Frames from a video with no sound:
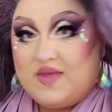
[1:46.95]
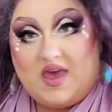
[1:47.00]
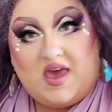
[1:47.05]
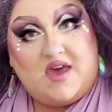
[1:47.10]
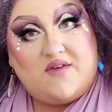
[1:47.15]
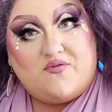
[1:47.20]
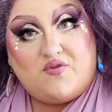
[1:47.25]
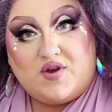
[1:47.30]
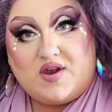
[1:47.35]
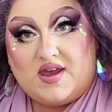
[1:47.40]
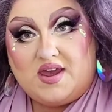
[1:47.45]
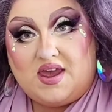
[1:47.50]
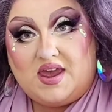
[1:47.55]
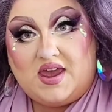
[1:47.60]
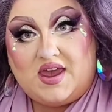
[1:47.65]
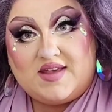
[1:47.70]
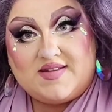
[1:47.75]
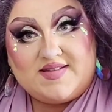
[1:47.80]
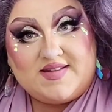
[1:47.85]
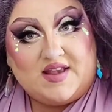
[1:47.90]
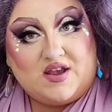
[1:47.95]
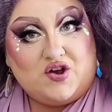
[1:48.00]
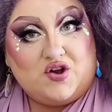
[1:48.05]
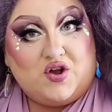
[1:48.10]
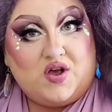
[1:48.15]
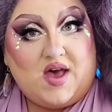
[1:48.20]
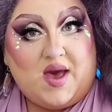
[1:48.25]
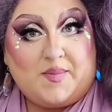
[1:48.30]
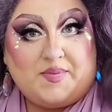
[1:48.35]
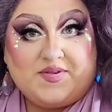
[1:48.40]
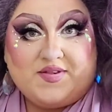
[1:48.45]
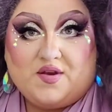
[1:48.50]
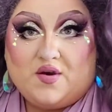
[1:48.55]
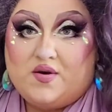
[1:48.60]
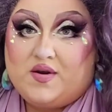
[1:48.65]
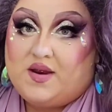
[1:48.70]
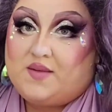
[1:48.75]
Every single episode,